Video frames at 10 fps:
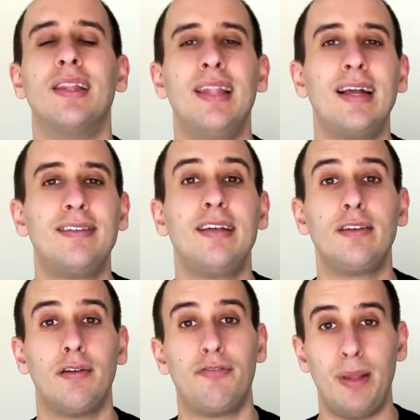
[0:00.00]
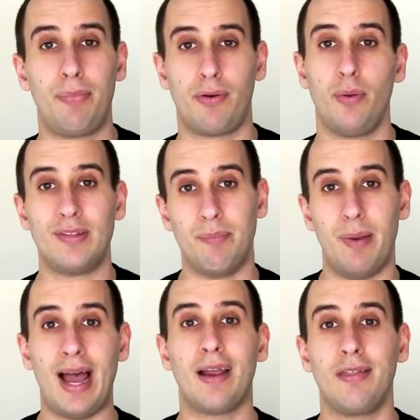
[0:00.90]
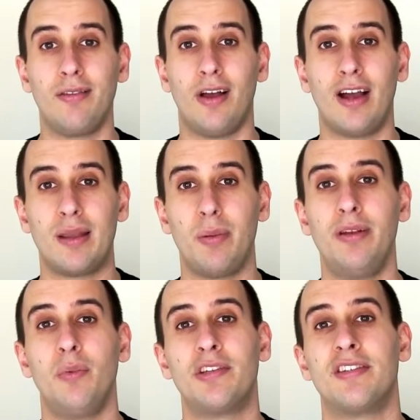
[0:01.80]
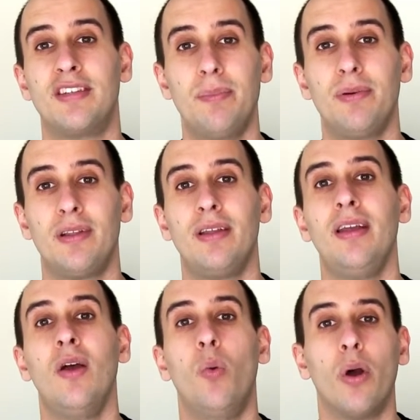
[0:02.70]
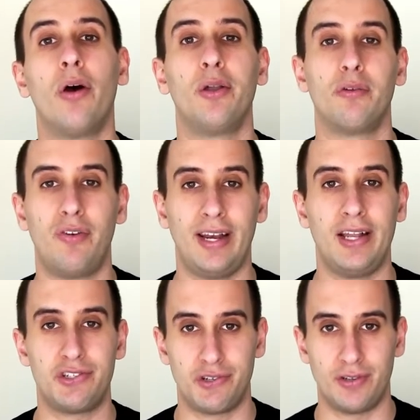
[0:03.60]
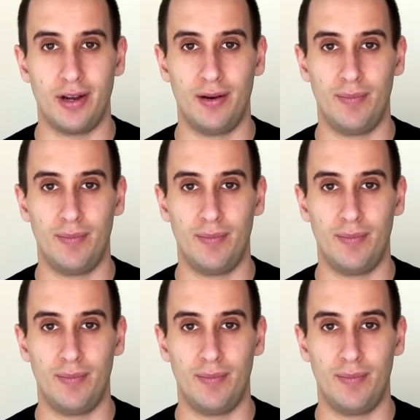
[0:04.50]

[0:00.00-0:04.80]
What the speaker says: the next thing you're going to flip through is the back of the document, which is typically where all your financials